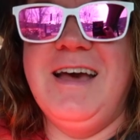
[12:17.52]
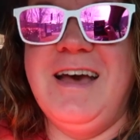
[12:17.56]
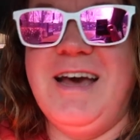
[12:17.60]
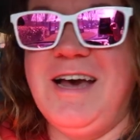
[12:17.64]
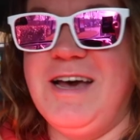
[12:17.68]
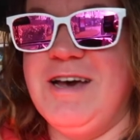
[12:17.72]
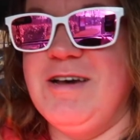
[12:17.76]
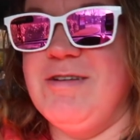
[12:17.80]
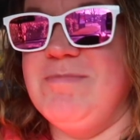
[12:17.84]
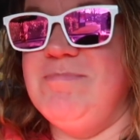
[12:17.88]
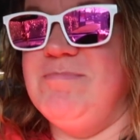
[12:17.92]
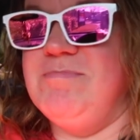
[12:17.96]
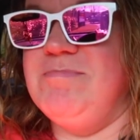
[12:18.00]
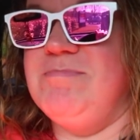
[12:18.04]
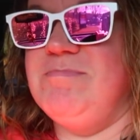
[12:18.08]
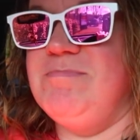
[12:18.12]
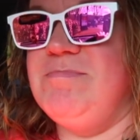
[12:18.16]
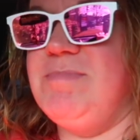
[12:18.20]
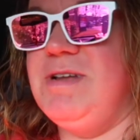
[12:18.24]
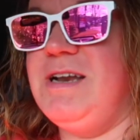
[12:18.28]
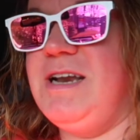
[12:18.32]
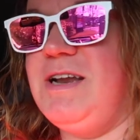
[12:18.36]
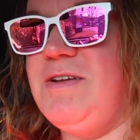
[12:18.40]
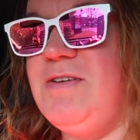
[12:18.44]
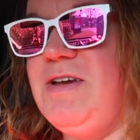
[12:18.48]
um,
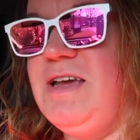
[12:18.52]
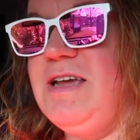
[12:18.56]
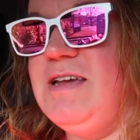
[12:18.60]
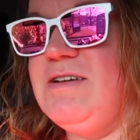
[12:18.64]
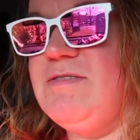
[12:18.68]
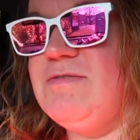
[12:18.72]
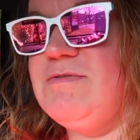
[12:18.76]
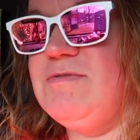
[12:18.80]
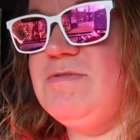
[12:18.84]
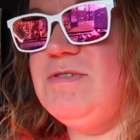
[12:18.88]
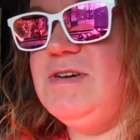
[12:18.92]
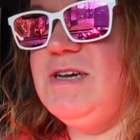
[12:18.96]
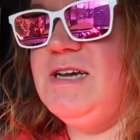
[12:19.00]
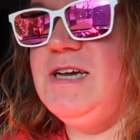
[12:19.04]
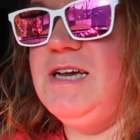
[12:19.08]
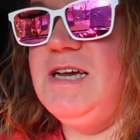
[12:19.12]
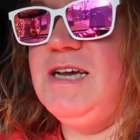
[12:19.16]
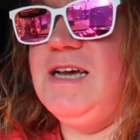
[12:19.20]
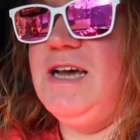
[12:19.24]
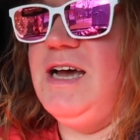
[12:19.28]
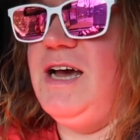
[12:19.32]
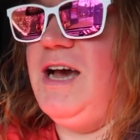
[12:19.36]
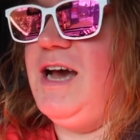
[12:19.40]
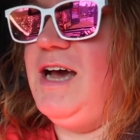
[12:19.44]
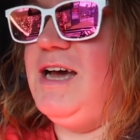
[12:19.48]
but anyway,
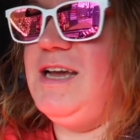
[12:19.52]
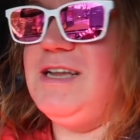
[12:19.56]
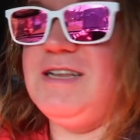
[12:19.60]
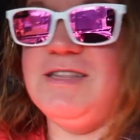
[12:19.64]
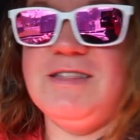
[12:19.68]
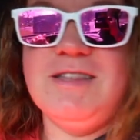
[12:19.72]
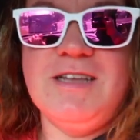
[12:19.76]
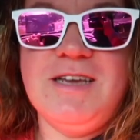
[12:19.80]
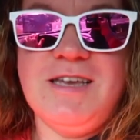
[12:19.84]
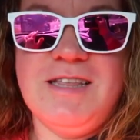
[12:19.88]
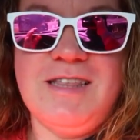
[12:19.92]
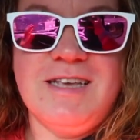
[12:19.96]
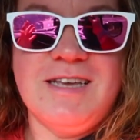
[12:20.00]
I look at